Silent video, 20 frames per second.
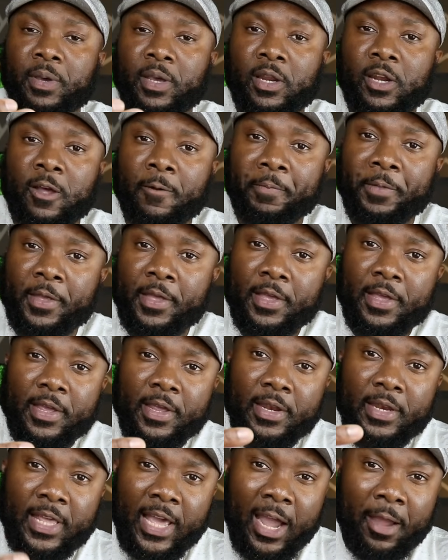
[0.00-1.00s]
picking up
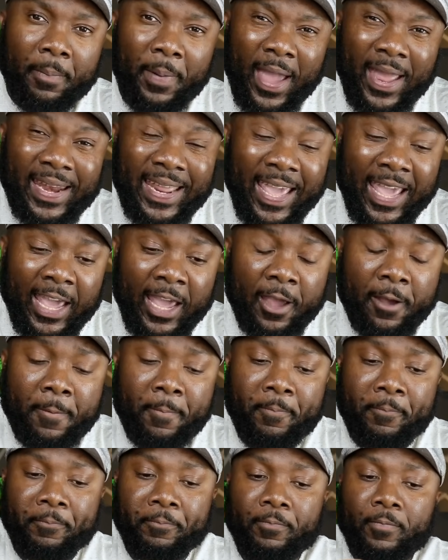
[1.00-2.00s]
the iPad
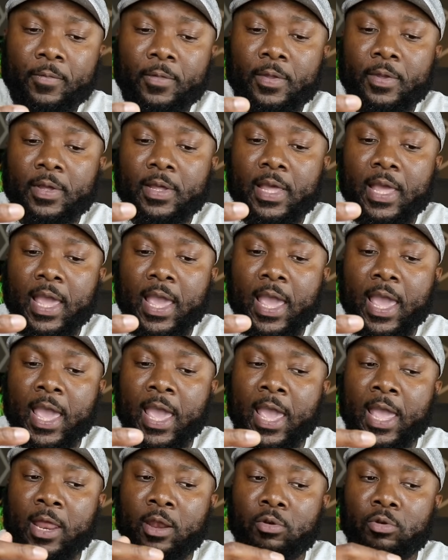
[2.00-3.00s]
Air
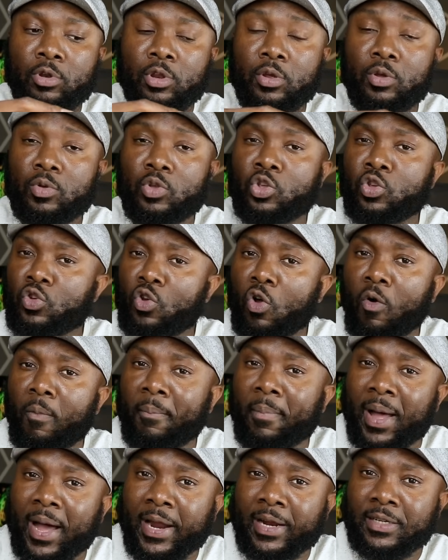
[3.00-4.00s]
and you
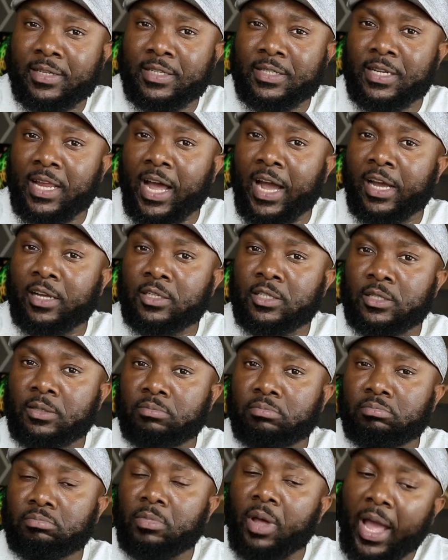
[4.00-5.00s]
don't mind the
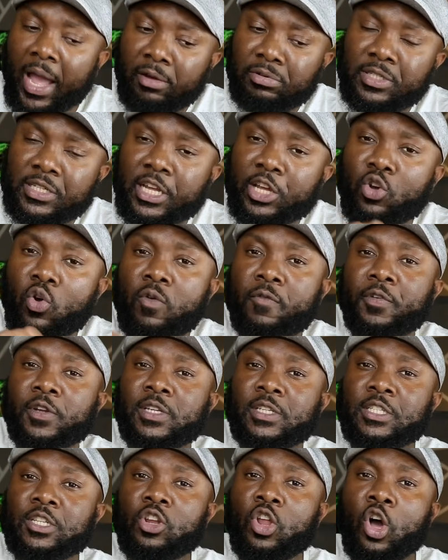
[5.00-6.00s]
size, I would say go for
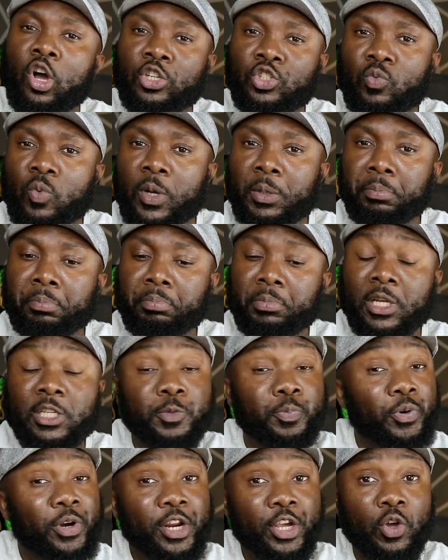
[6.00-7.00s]
this large one.
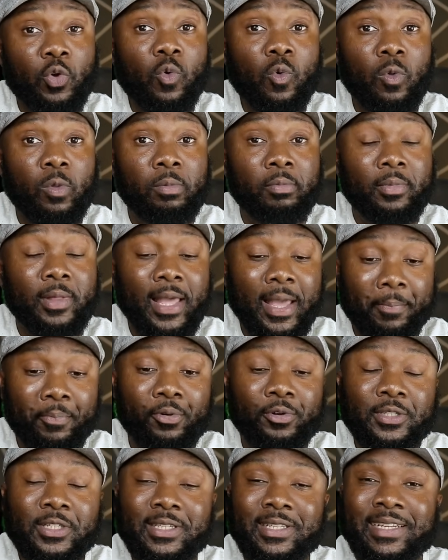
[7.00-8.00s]
It's pretty cool. I
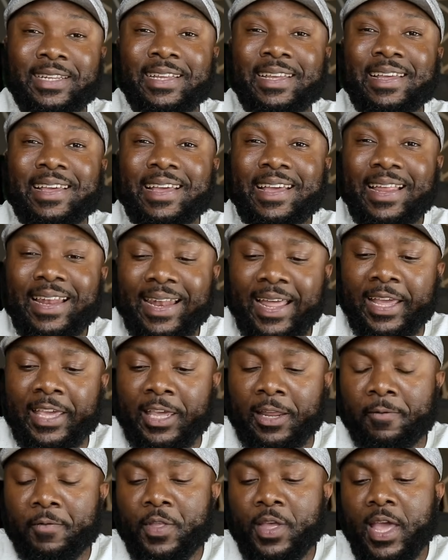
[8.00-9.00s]
personally
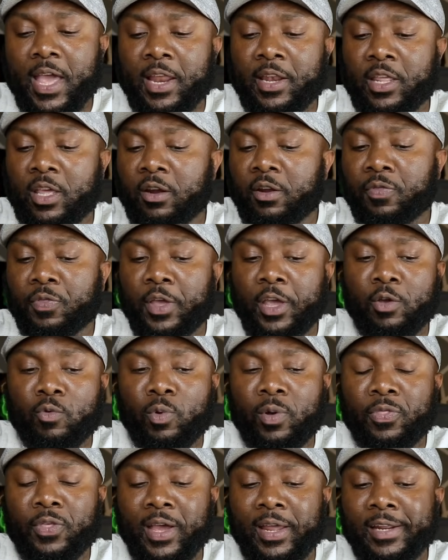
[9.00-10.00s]
like it. And the other
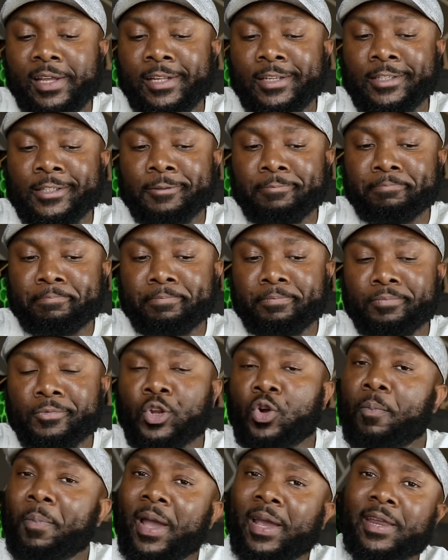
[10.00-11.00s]
thing with that is,
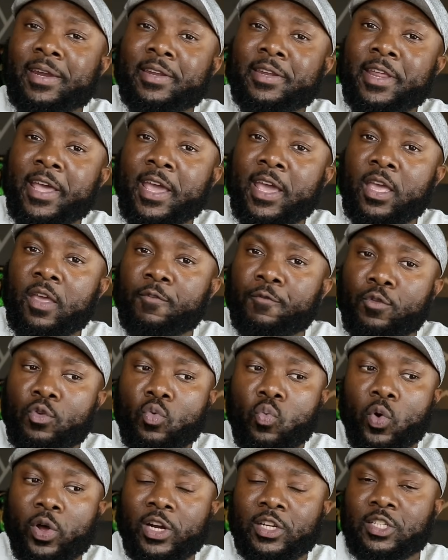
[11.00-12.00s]
back in the day, if
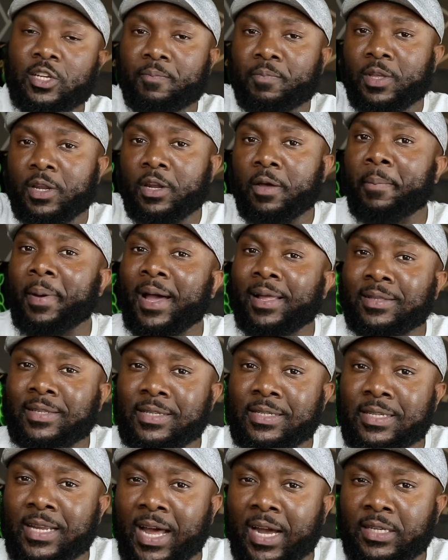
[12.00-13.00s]
you wanted something about
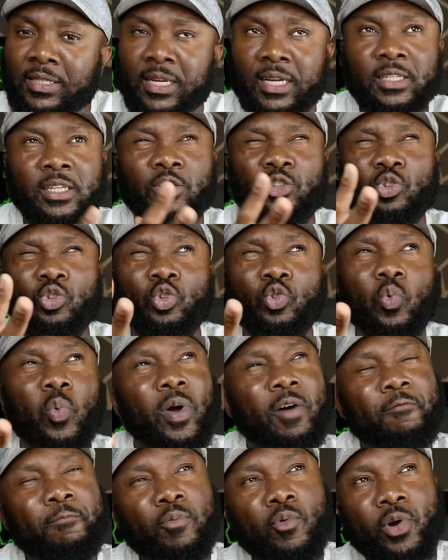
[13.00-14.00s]
this size, like the
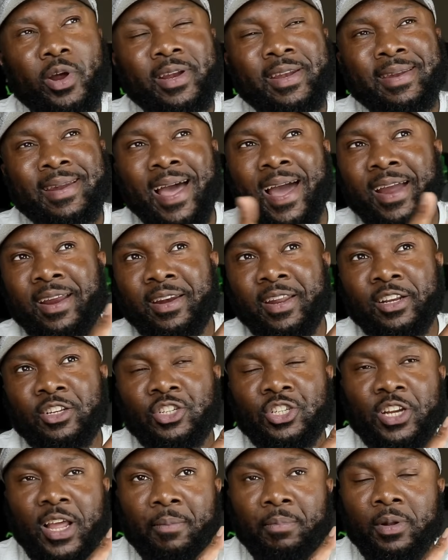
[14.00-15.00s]
12.9
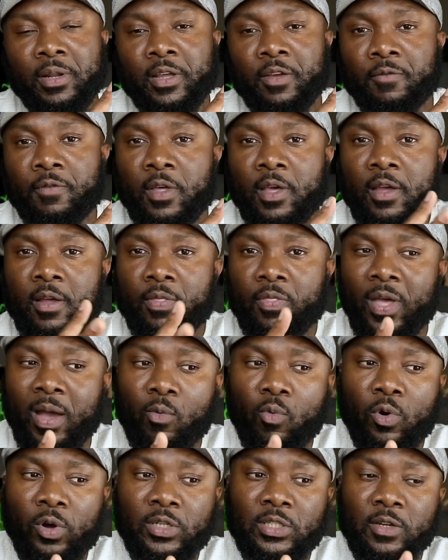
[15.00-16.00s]
inch, I believe
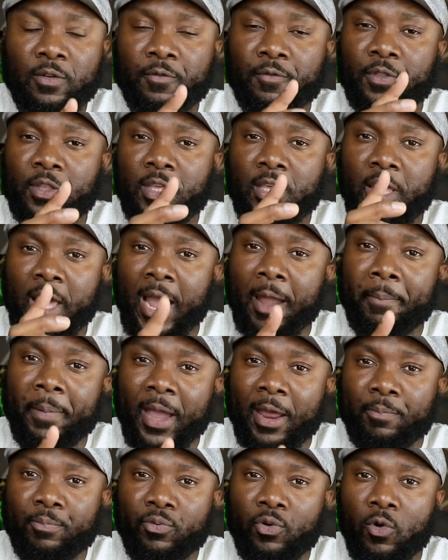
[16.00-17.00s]
that was of the
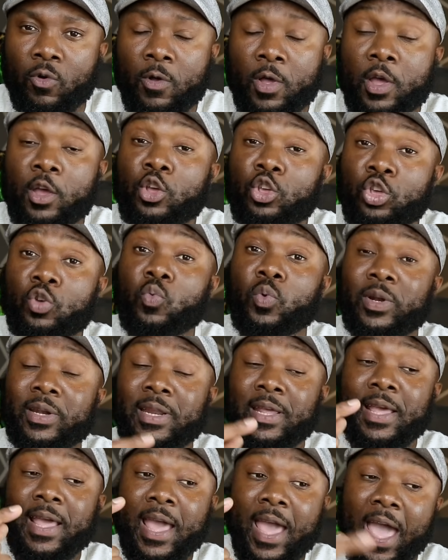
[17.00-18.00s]
iPad Pro, you would
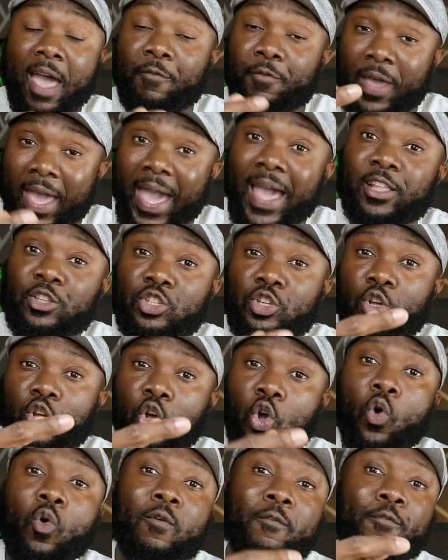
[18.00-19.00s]
have had to
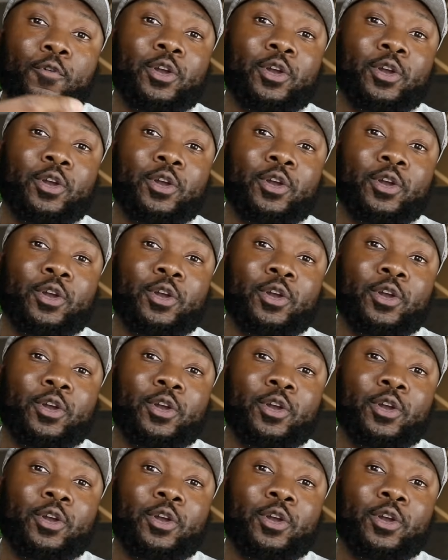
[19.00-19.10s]
go